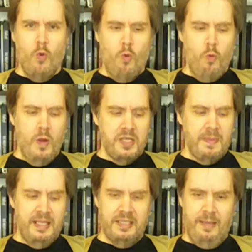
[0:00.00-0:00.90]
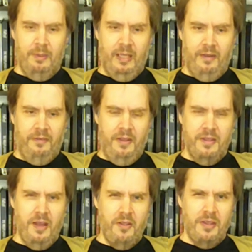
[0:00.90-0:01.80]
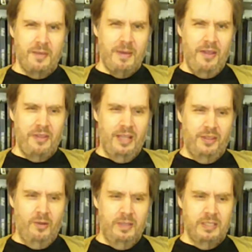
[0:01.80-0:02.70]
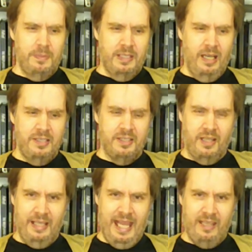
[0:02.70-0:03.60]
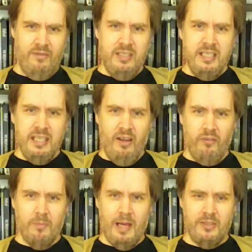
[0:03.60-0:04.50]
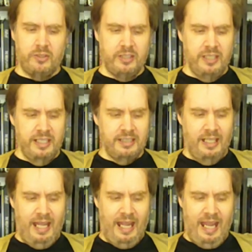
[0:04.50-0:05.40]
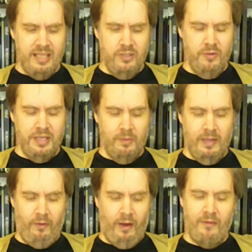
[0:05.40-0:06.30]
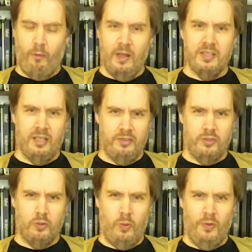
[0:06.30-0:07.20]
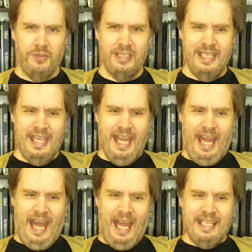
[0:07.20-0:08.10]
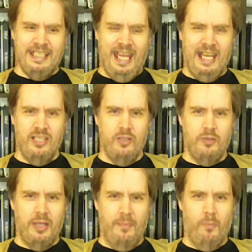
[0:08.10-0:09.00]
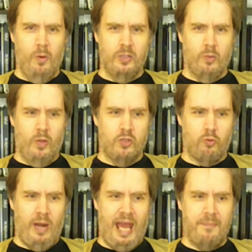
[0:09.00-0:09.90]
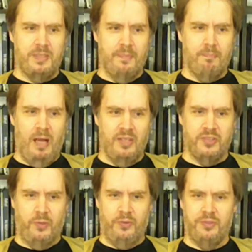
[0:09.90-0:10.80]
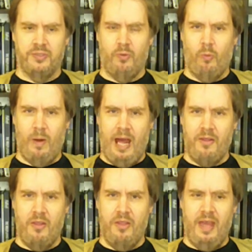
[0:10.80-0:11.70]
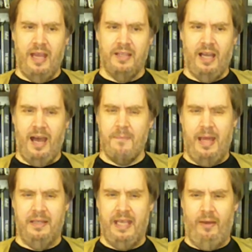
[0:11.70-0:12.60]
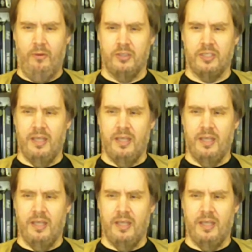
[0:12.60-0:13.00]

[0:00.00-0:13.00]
which makes the game a lot of fun. The other thing about that, though, is because of the lack of detail for monsters and things, I do think whenever I've run Tunnels and Trolls, I tend to jump more toward traps and puzzles rather than combat encounters